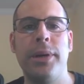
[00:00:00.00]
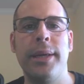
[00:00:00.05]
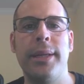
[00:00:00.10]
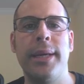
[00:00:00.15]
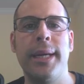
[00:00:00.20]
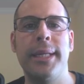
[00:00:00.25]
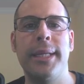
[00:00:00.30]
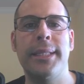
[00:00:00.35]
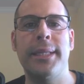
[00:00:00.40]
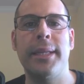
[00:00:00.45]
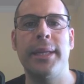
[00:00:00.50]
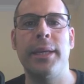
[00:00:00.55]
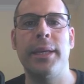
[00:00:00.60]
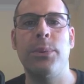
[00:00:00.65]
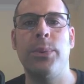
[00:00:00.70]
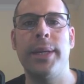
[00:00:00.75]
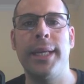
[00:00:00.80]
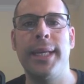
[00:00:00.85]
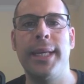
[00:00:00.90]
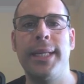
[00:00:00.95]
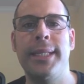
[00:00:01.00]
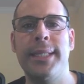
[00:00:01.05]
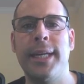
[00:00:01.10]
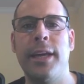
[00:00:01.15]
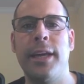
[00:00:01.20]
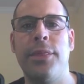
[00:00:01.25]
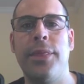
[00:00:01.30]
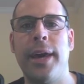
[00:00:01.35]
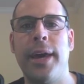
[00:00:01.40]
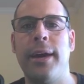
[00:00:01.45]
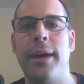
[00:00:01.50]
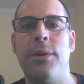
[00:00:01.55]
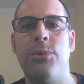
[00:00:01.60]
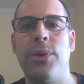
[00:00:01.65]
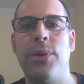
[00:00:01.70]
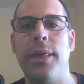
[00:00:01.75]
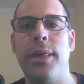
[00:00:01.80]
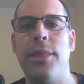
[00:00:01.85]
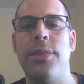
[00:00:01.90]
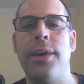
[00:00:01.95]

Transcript: it nicely when he said that rather